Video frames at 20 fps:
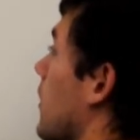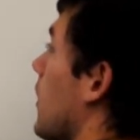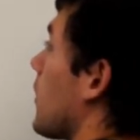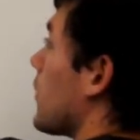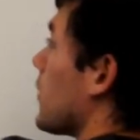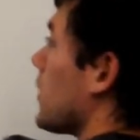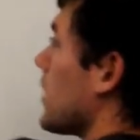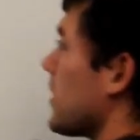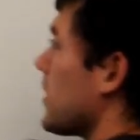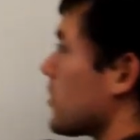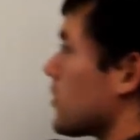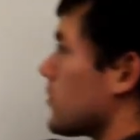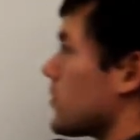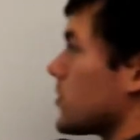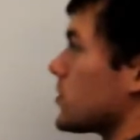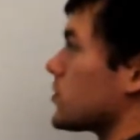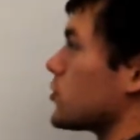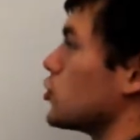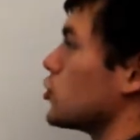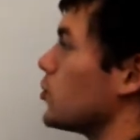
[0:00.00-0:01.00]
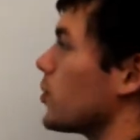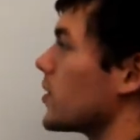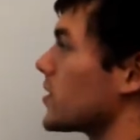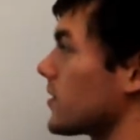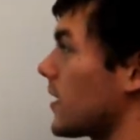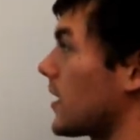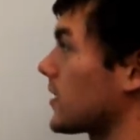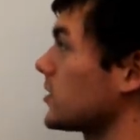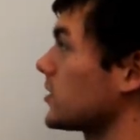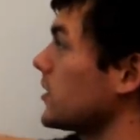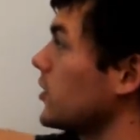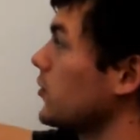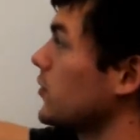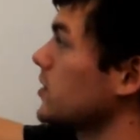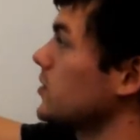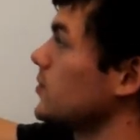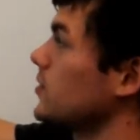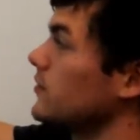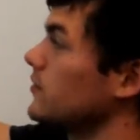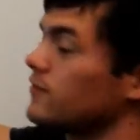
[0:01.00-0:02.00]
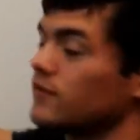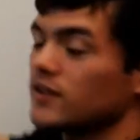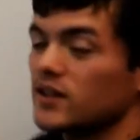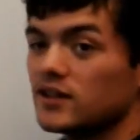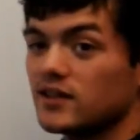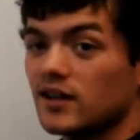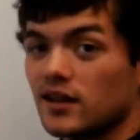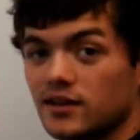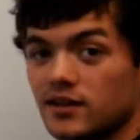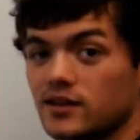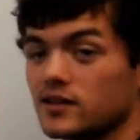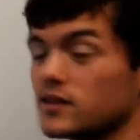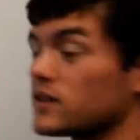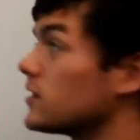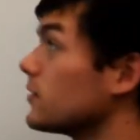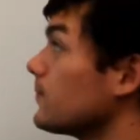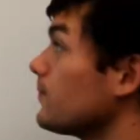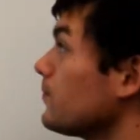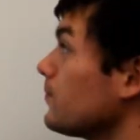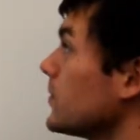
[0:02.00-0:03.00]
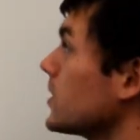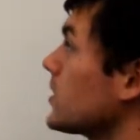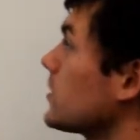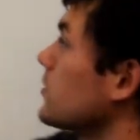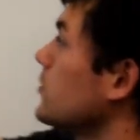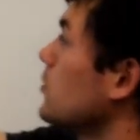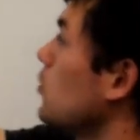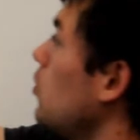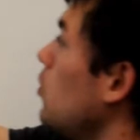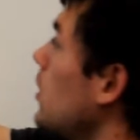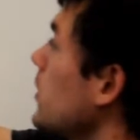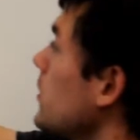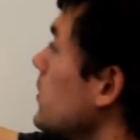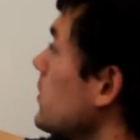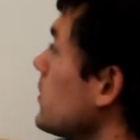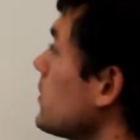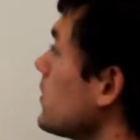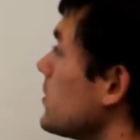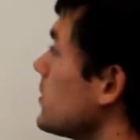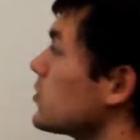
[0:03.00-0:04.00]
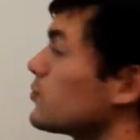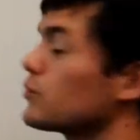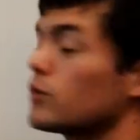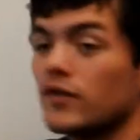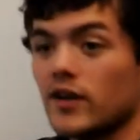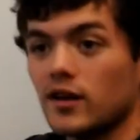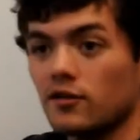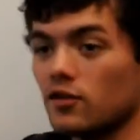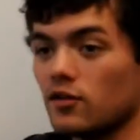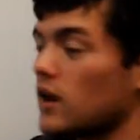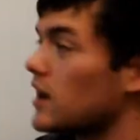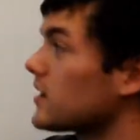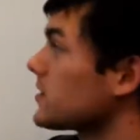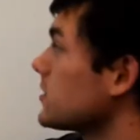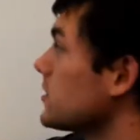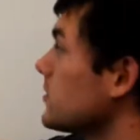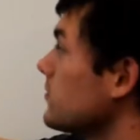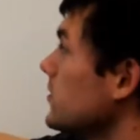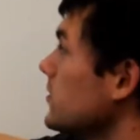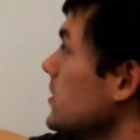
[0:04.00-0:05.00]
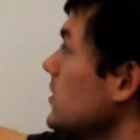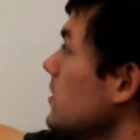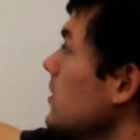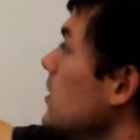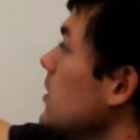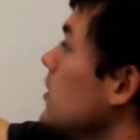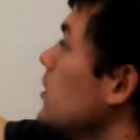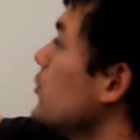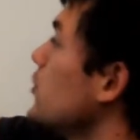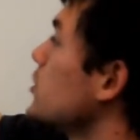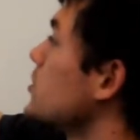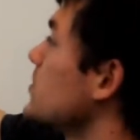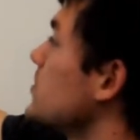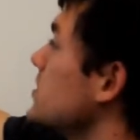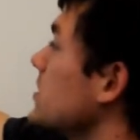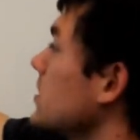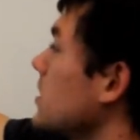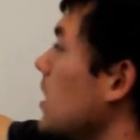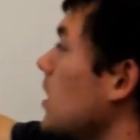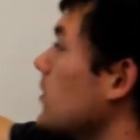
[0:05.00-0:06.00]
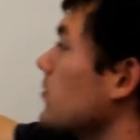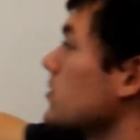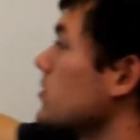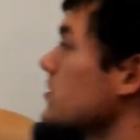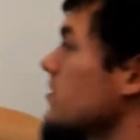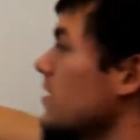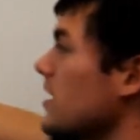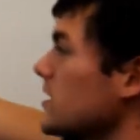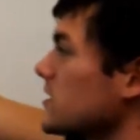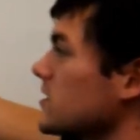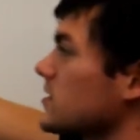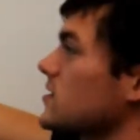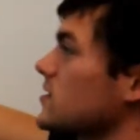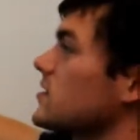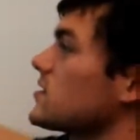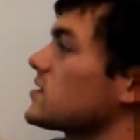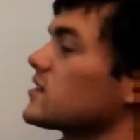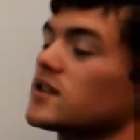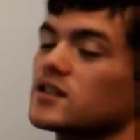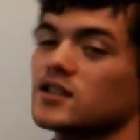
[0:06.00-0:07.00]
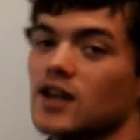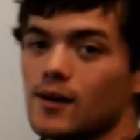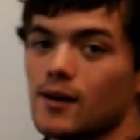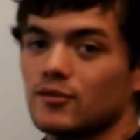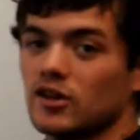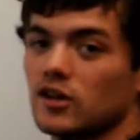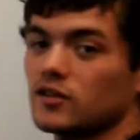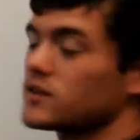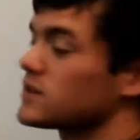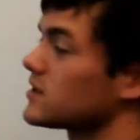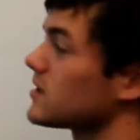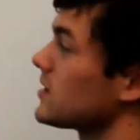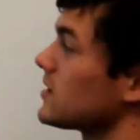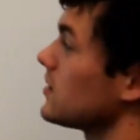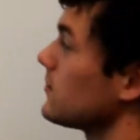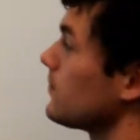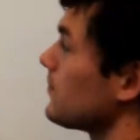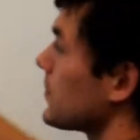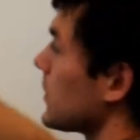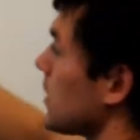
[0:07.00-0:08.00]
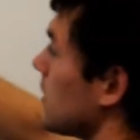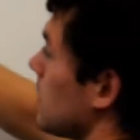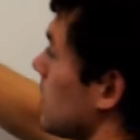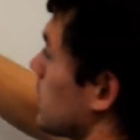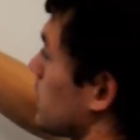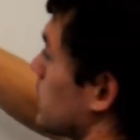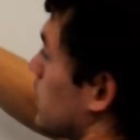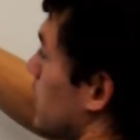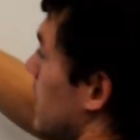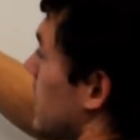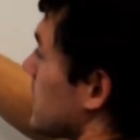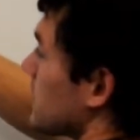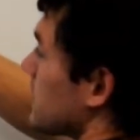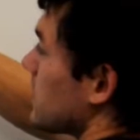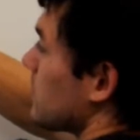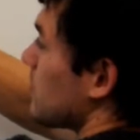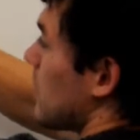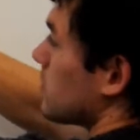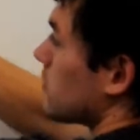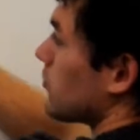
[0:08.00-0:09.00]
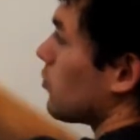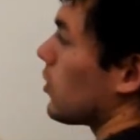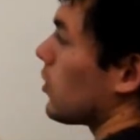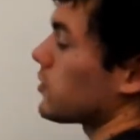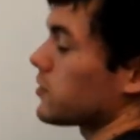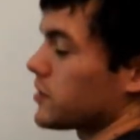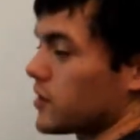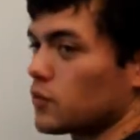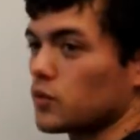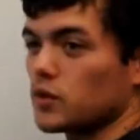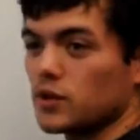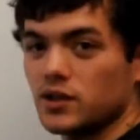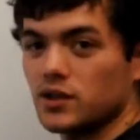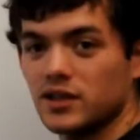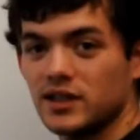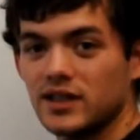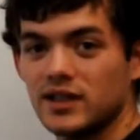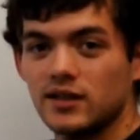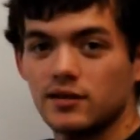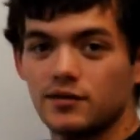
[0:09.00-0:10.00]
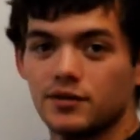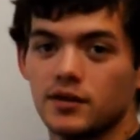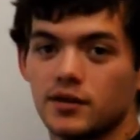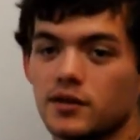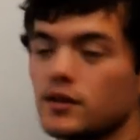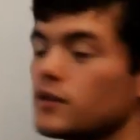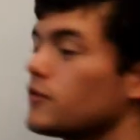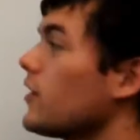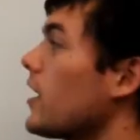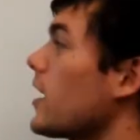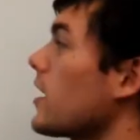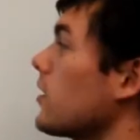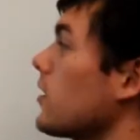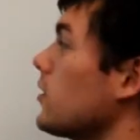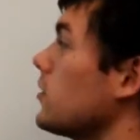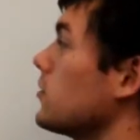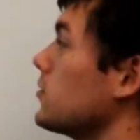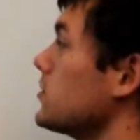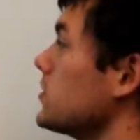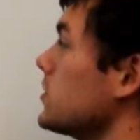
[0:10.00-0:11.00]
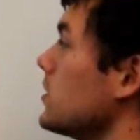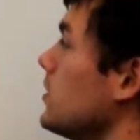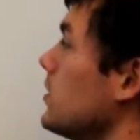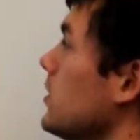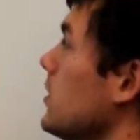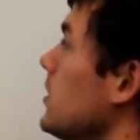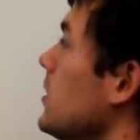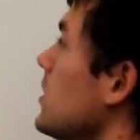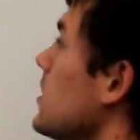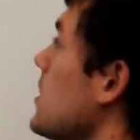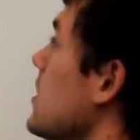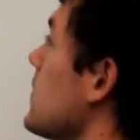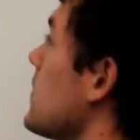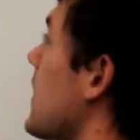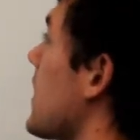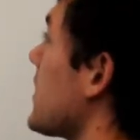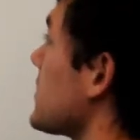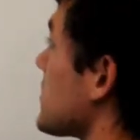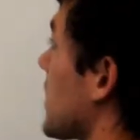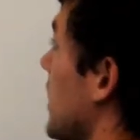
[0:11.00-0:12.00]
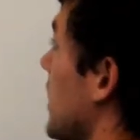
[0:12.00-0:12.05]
And the length of this tube is actually going to be V delta T, because the water is moving at velocity V, which means it covers that distance in a time delta T. So that's the amount of water that will leave the fire hose in that